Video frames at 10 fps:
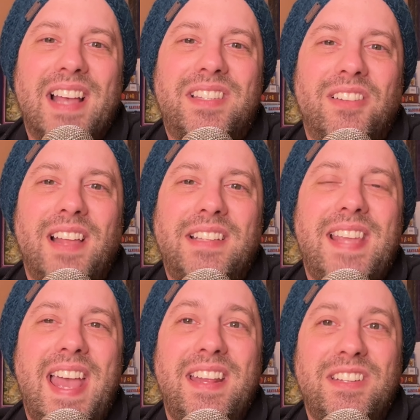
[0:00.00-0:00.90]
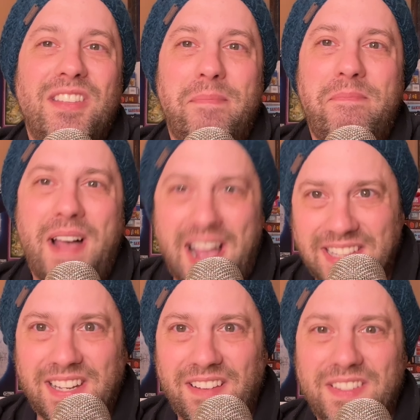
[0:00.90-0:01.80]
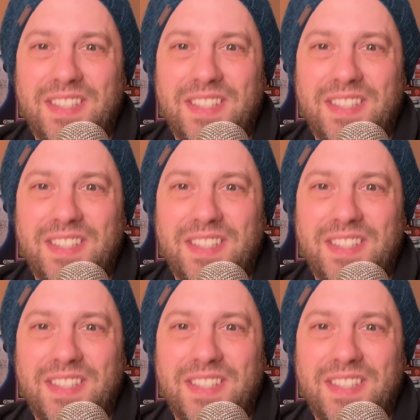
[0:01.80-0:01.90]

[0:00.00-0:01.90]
So let's head into the positives.